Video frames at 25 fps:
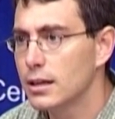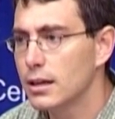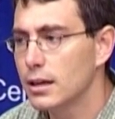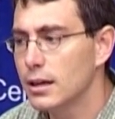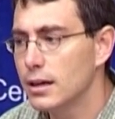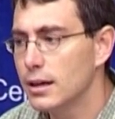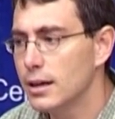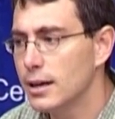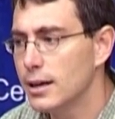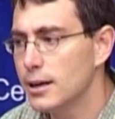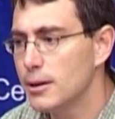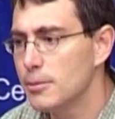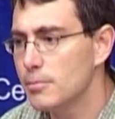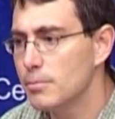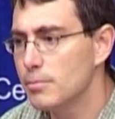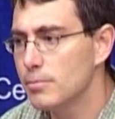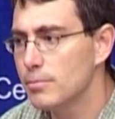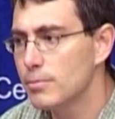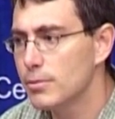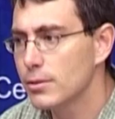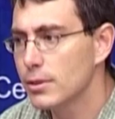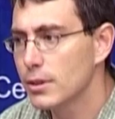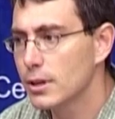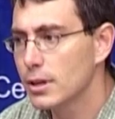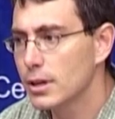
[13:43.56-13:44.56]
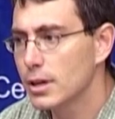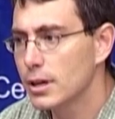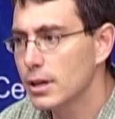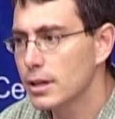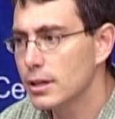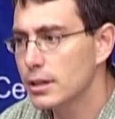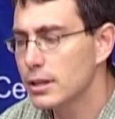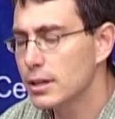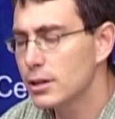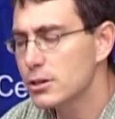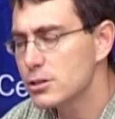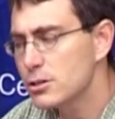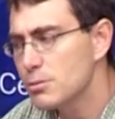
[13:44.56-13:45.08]
um,
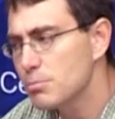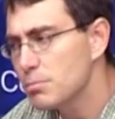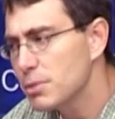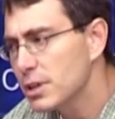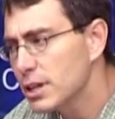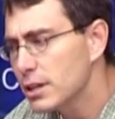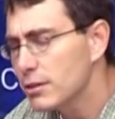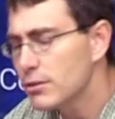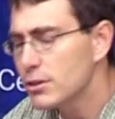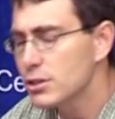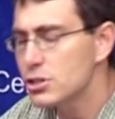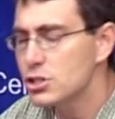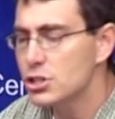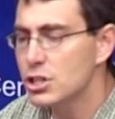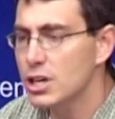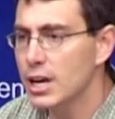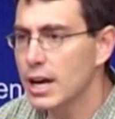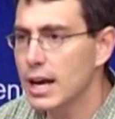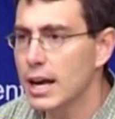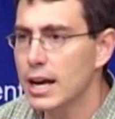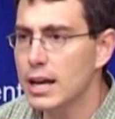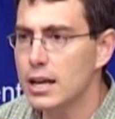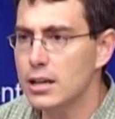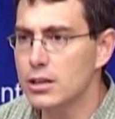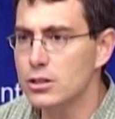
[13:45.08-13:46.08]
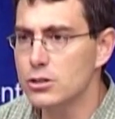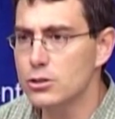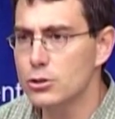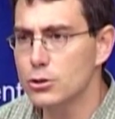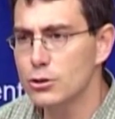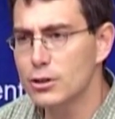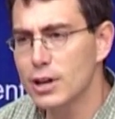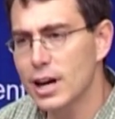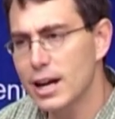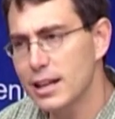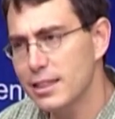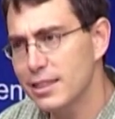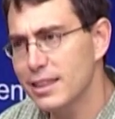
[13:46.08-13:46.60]
there's a bit of a change.
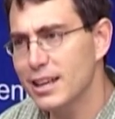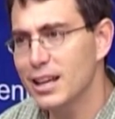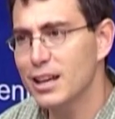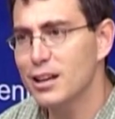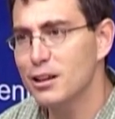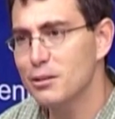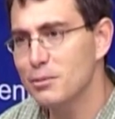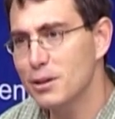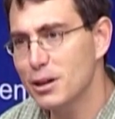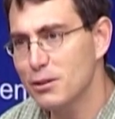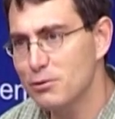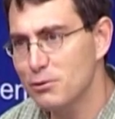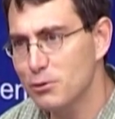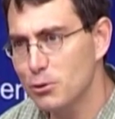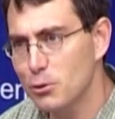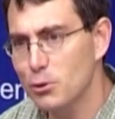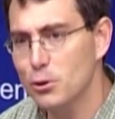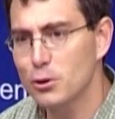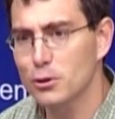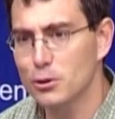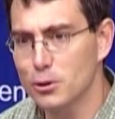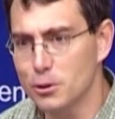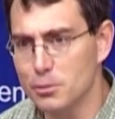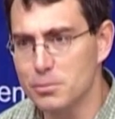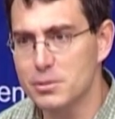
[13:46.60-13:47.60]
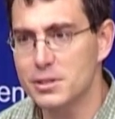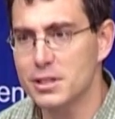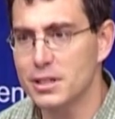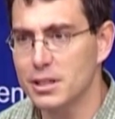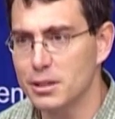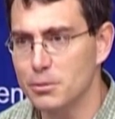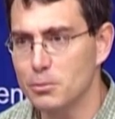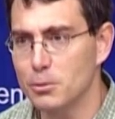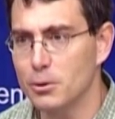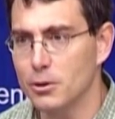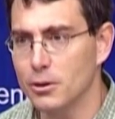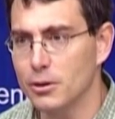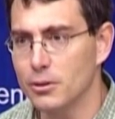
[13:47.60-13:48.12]
You're not thinking about for loops
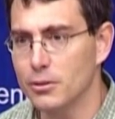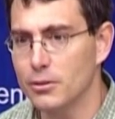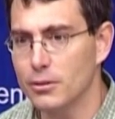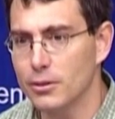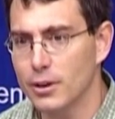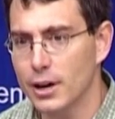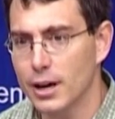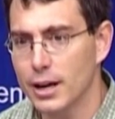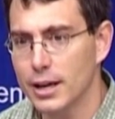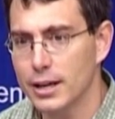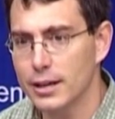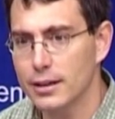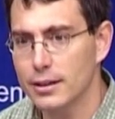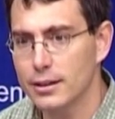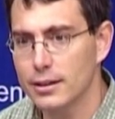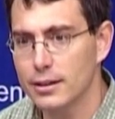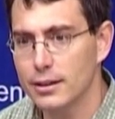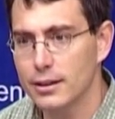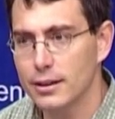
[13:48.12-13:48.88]
anymore, right?